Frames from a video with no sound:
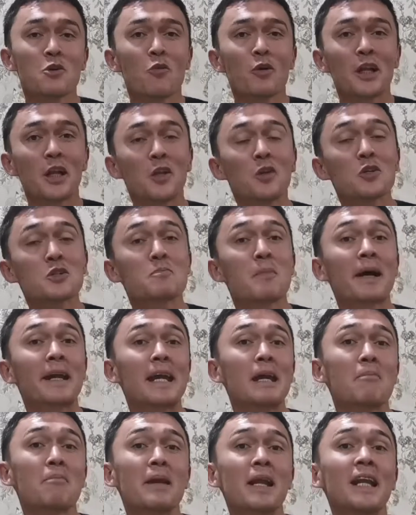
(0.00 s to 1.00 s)
want to lose my
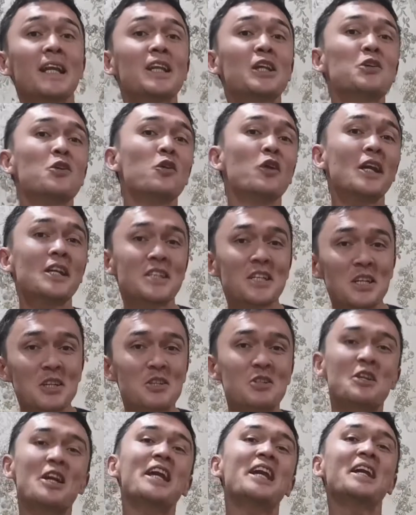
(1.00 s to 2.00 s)
ability to listen
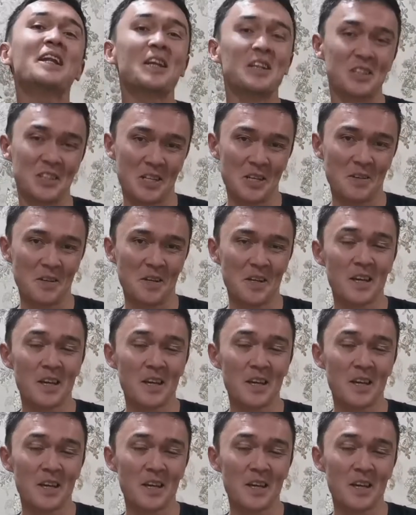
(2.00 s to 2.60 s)
to English.